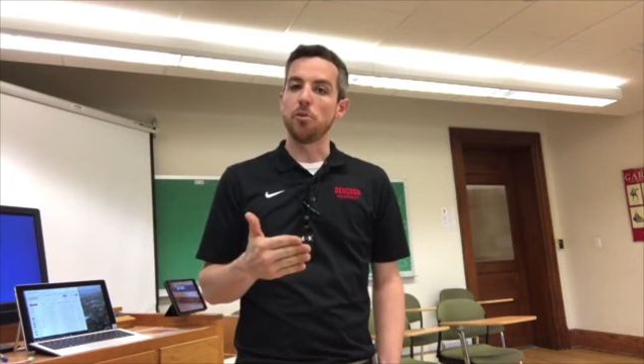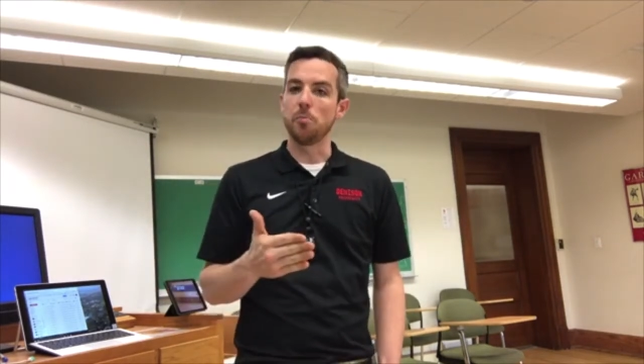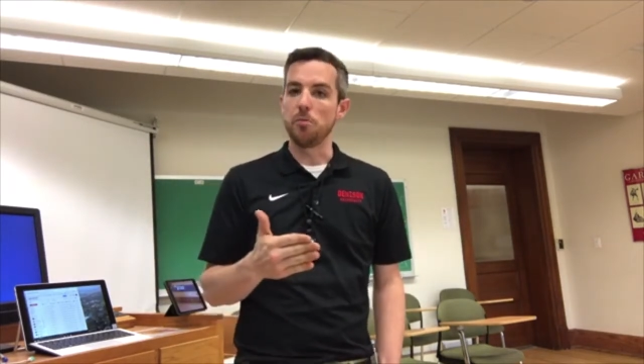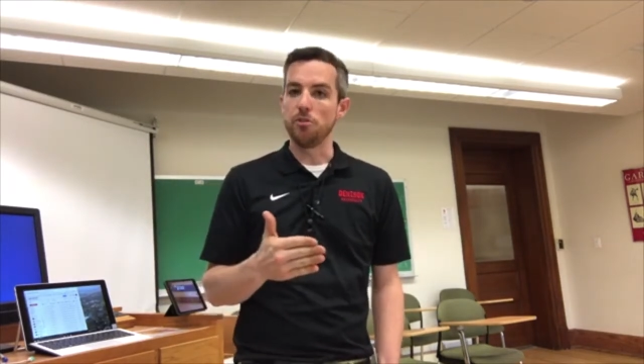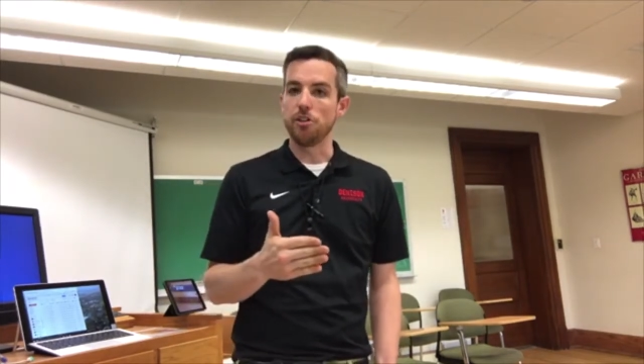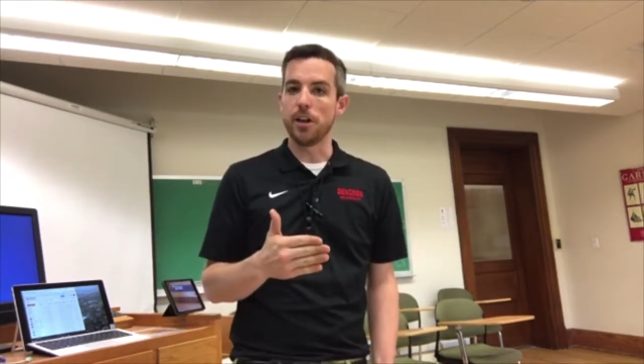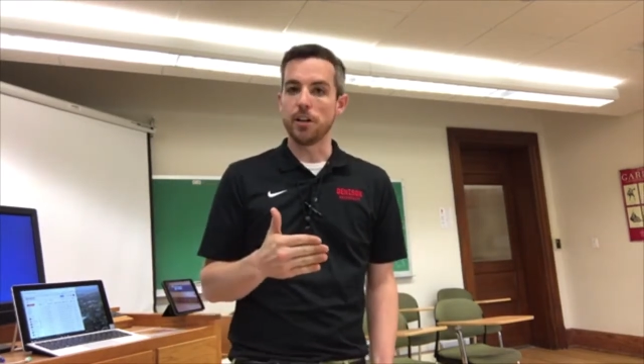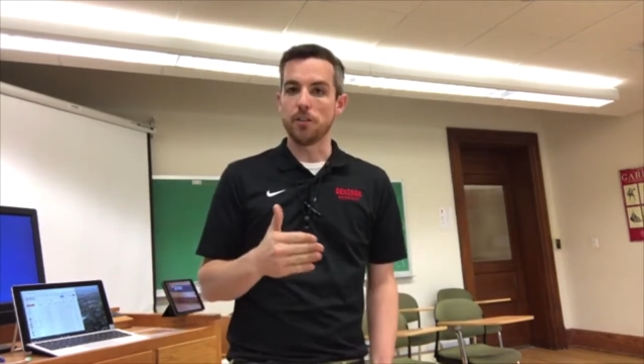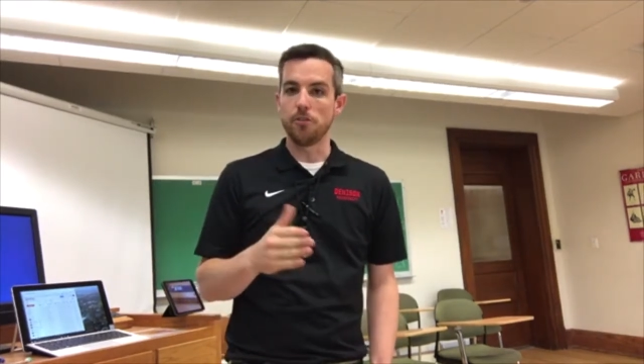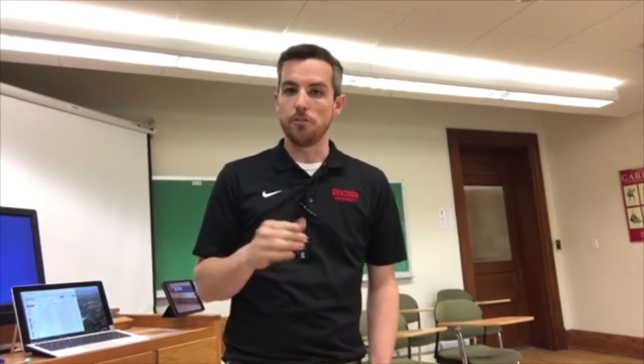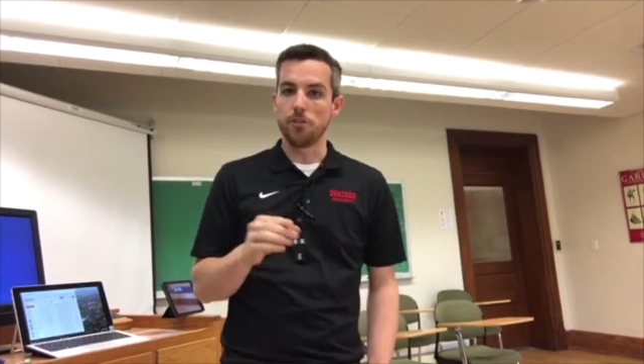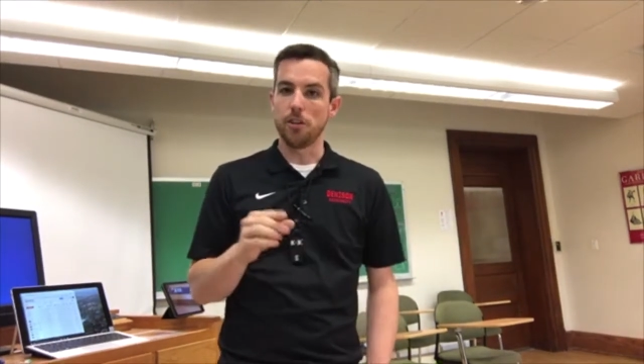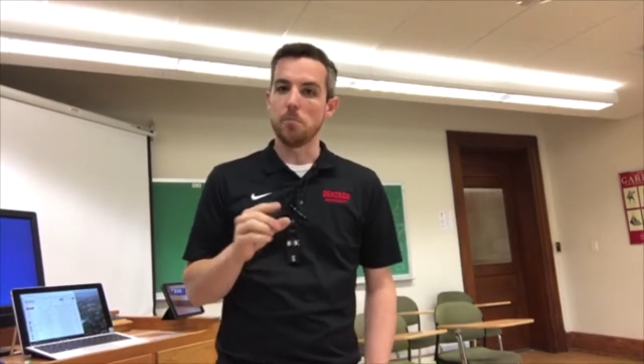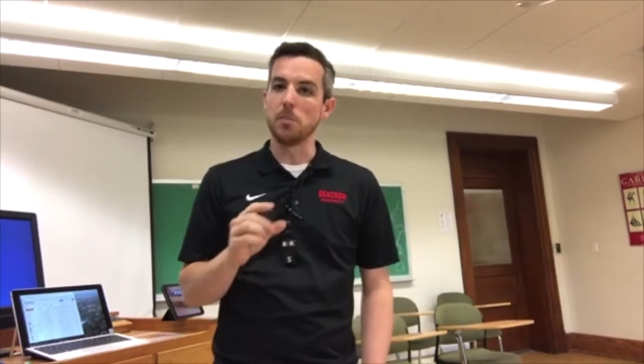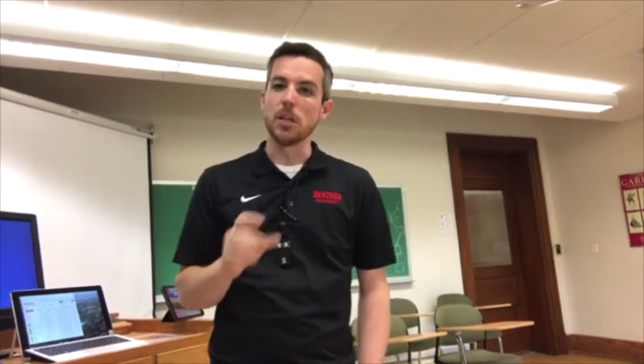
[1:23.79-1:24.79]
for
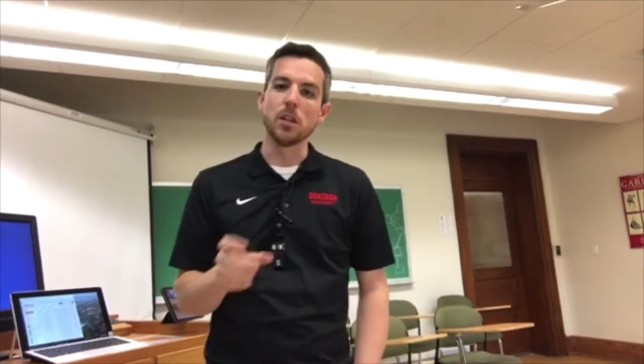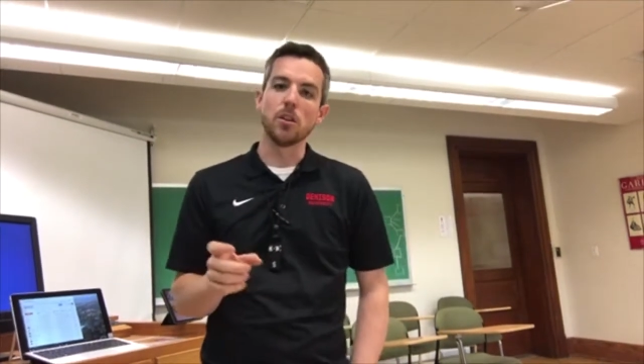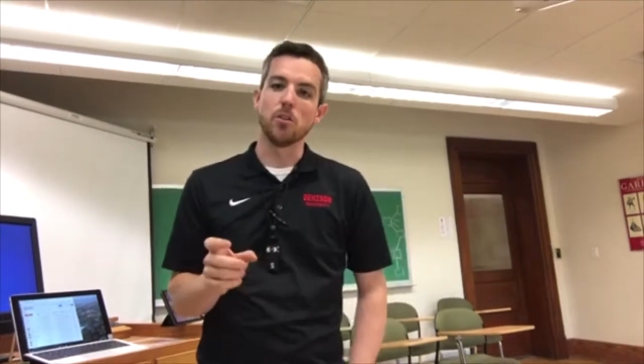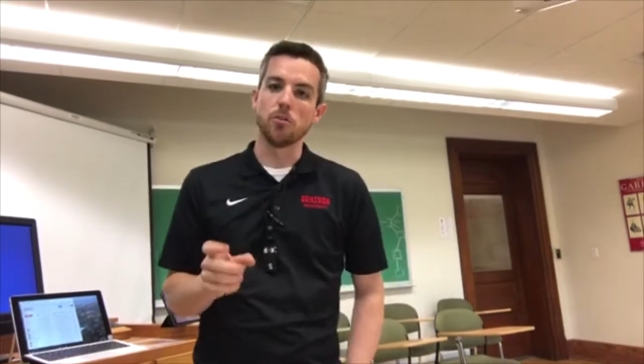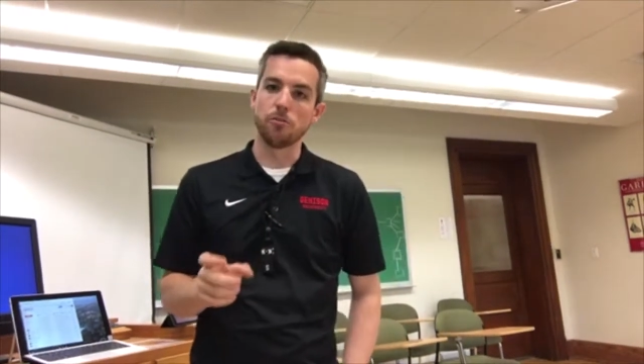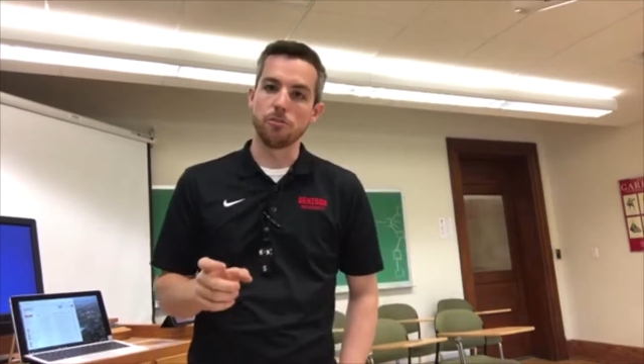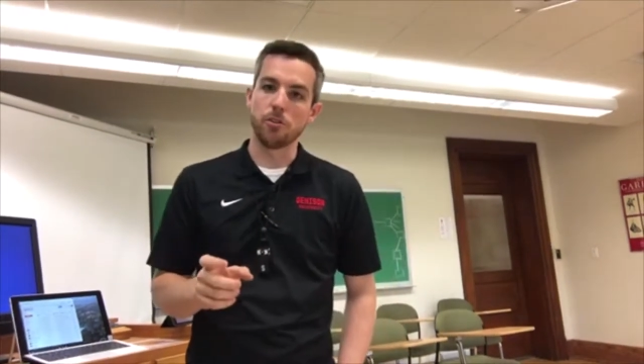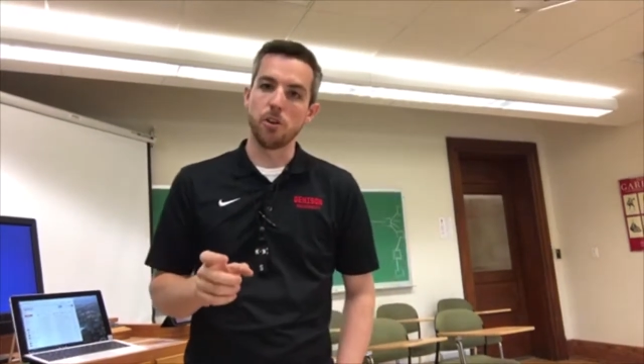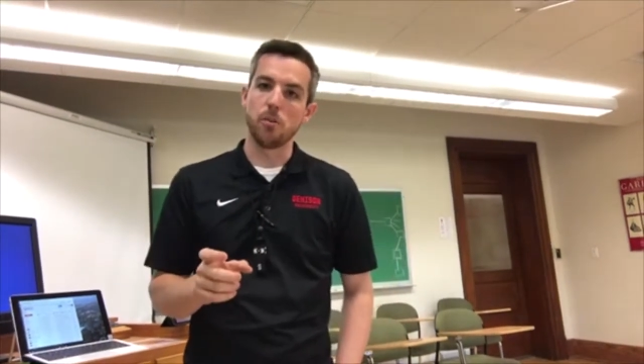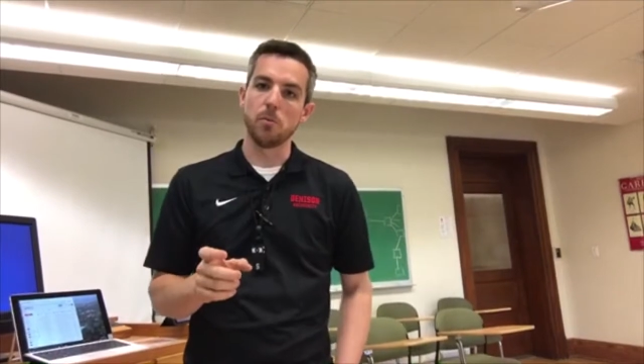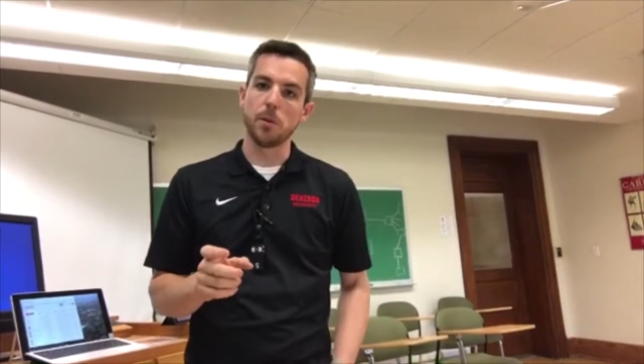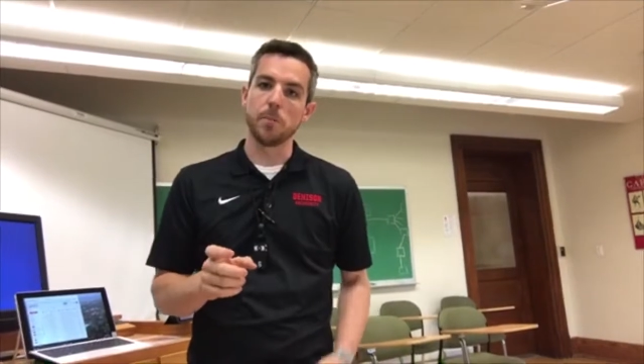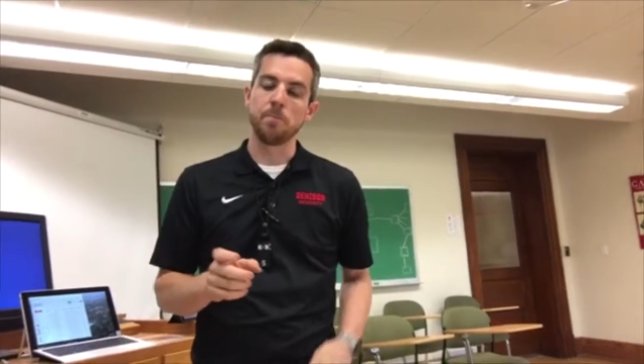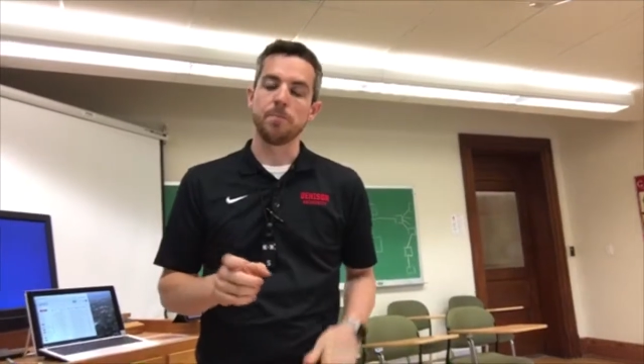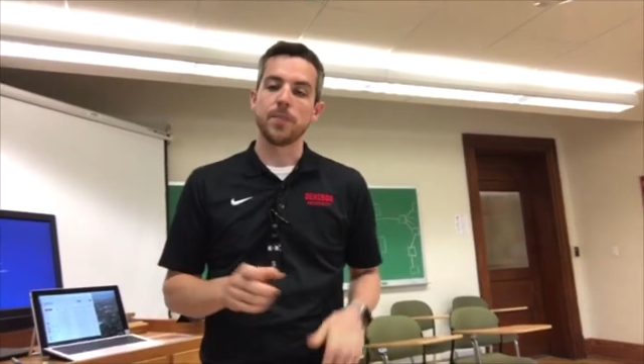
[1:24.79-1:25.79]
projectors can be a little slower.